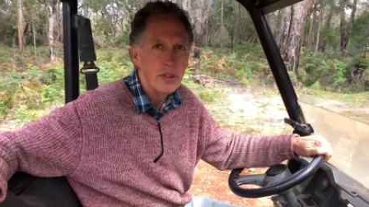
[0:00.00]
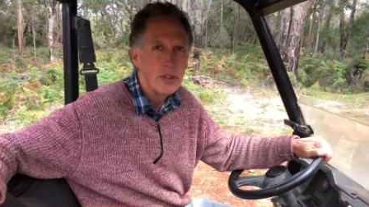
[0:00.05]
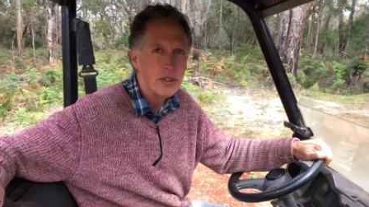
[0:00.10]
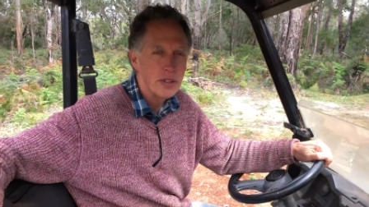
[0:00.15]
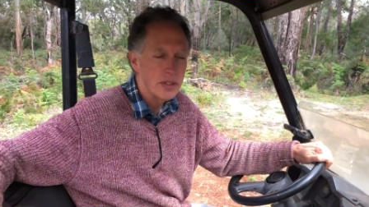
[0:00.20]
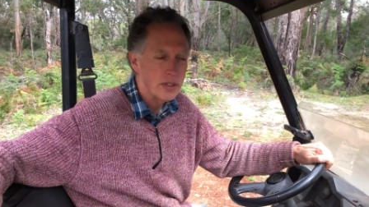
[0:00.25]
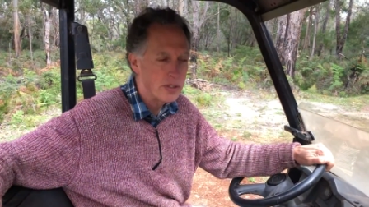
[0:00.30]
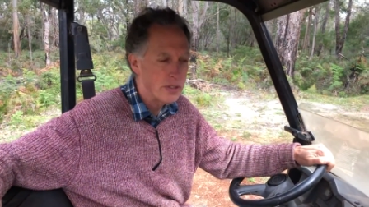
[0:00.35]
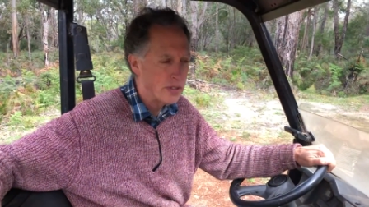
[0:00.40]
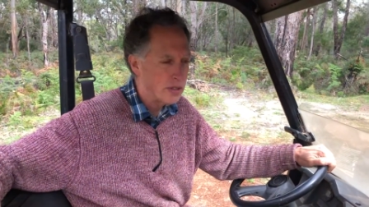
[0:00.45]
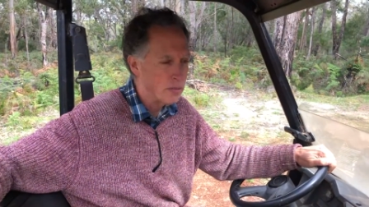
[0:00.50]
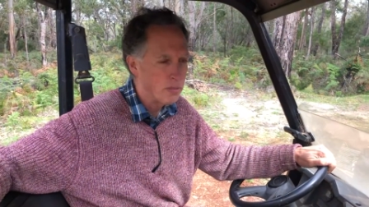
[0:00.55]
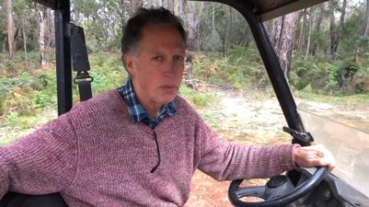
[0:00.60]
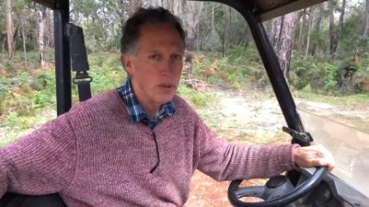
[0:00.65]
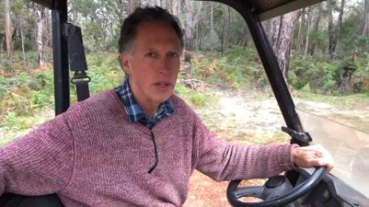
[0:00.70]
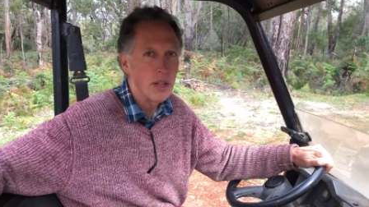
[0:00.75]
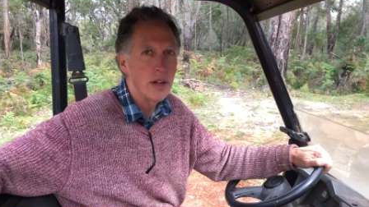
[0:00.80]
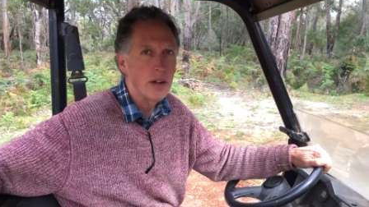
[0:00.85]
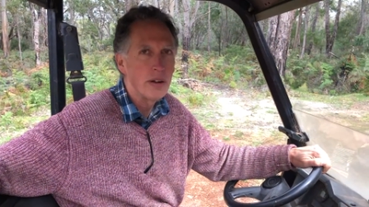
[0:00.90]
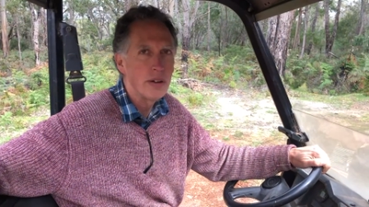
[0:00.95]
So this is a
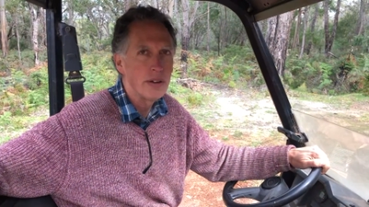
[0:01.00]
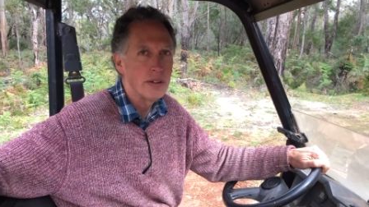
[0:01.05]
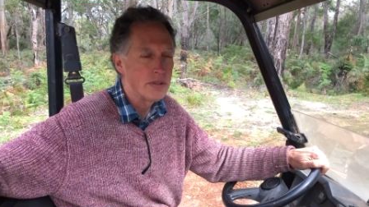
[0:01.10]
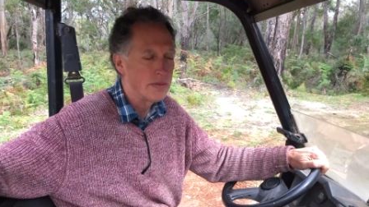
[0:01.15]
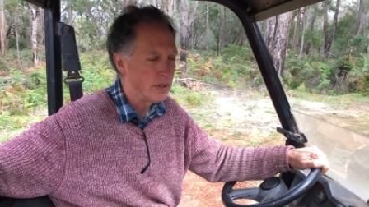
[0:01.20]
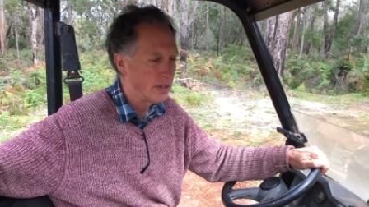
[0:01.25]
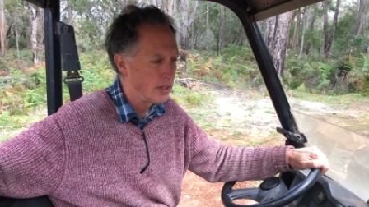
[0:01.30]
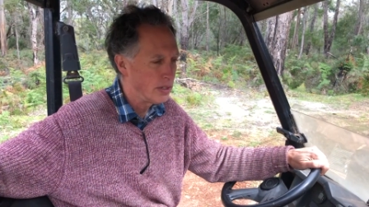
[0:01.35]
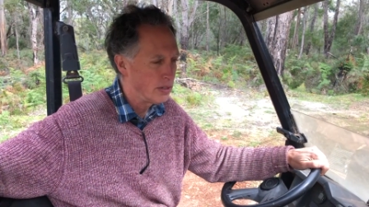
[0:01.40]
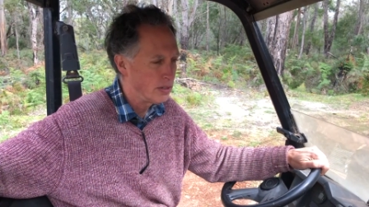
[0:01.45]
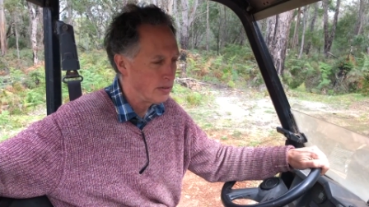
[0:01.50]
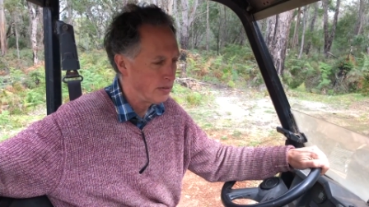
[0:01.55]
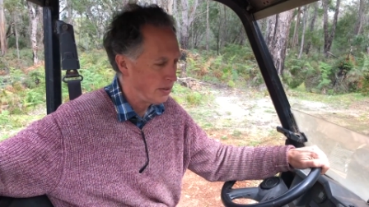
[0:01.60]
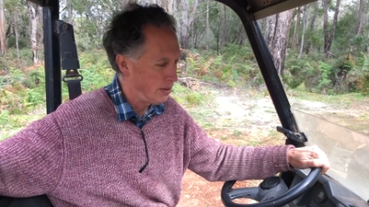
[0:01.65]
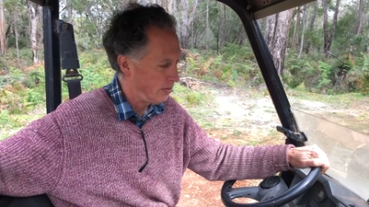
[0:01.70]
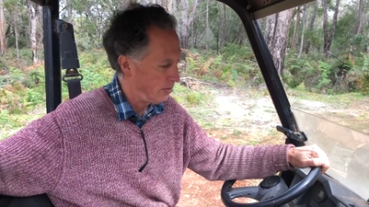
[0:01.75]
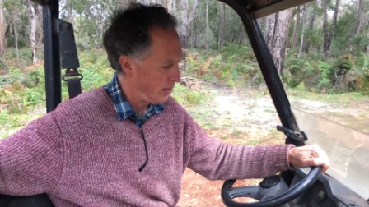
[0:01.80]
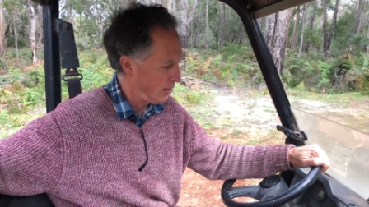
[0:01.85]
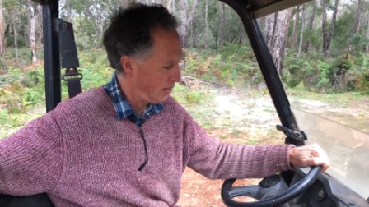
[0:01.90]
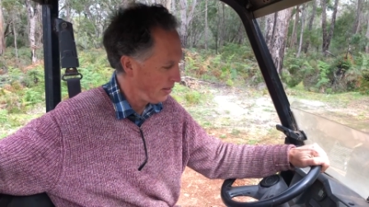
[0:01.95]
Polaris Ranger
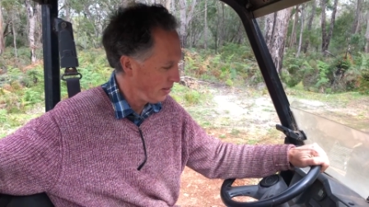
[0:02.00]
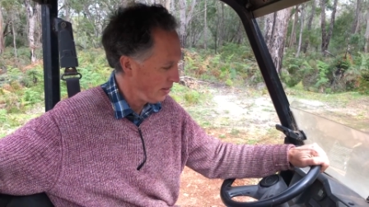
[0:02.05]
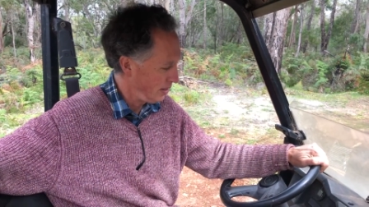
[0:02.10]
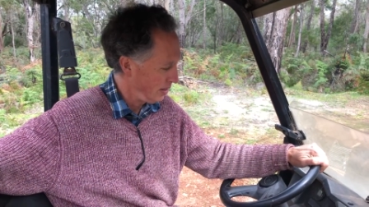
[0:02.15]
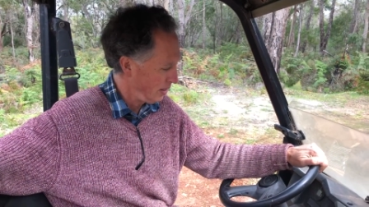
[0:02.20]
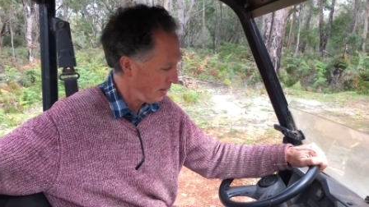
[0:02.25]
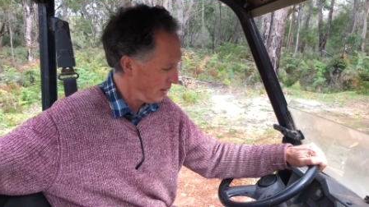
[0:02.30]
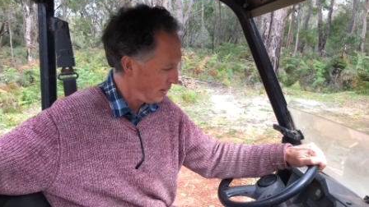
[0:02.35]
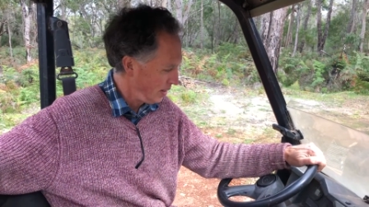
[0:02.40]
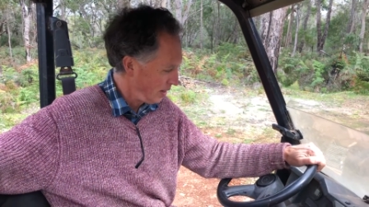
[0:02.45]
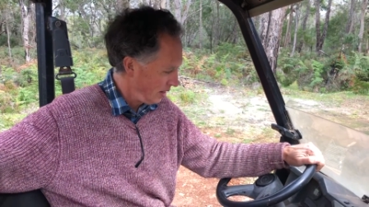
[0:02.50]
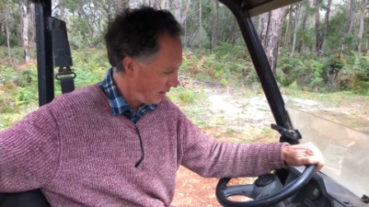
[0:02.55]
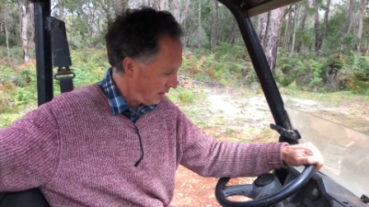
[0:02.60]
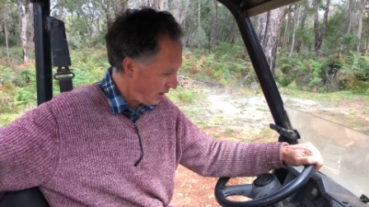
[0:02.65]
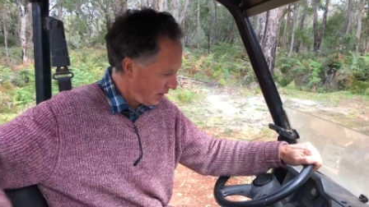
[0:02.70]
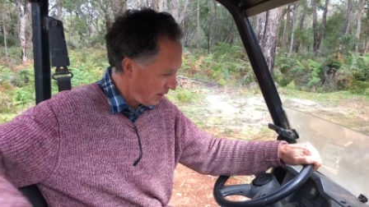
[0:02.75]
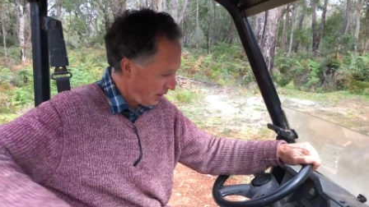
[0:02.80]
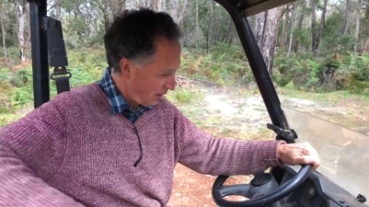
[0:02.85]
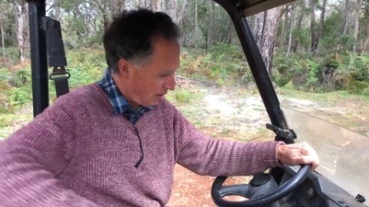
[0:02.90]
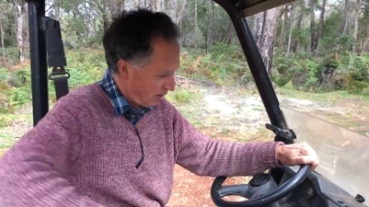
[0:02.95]
EV
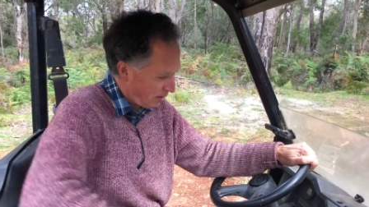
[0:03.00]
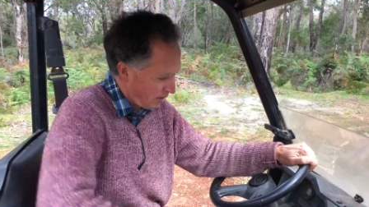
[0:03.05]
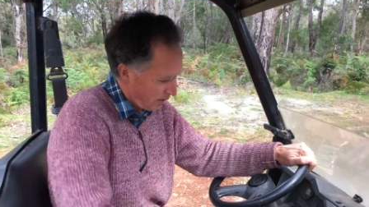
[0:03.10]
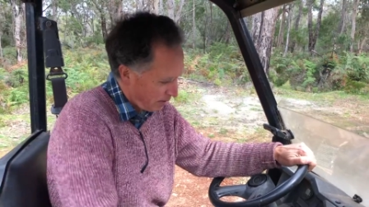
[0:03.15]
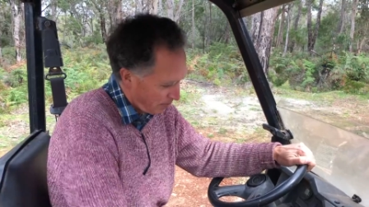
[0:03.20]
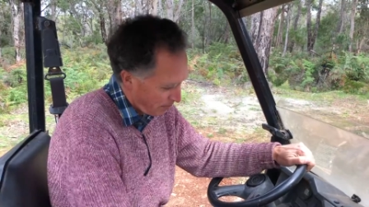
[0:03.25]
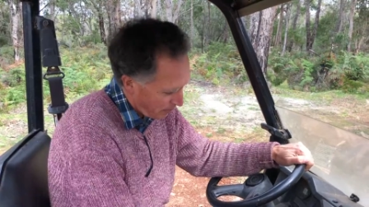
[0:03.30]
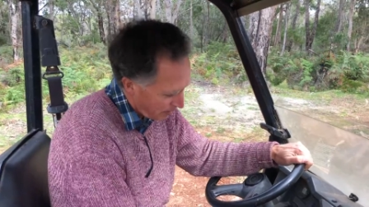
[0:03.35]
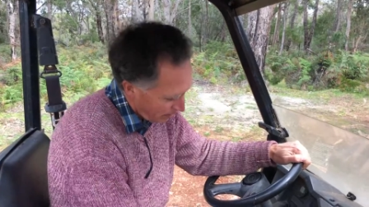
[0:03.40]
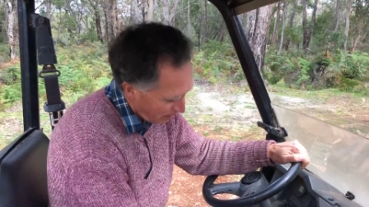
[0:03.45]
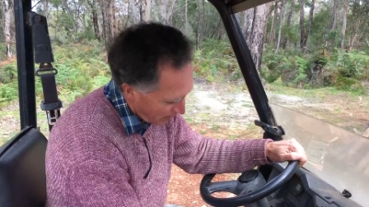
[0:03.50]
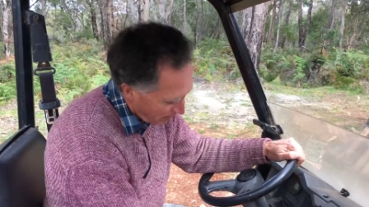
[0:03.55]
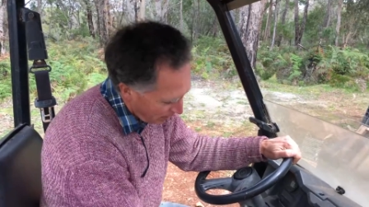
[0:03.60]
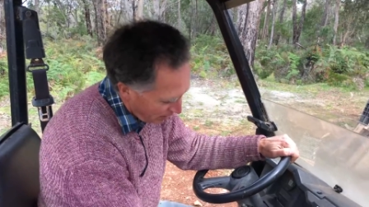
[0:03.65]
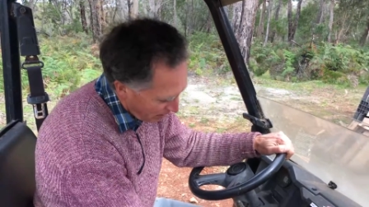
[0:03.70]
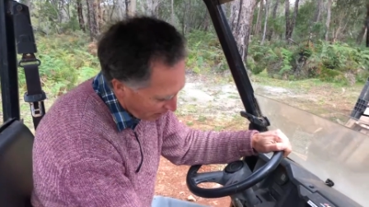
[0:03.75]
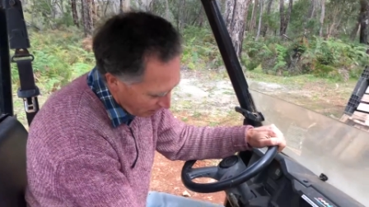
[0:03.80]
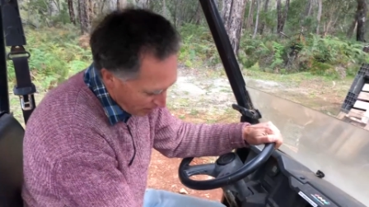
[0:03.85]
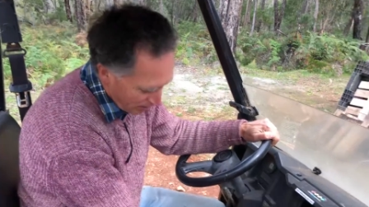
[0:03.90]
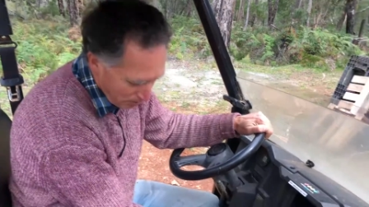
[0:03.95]
and um,
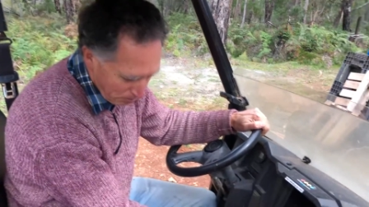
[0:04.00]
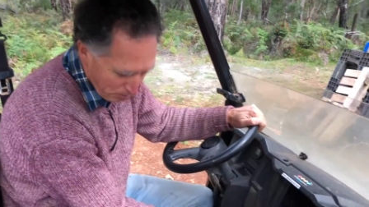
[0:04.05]
the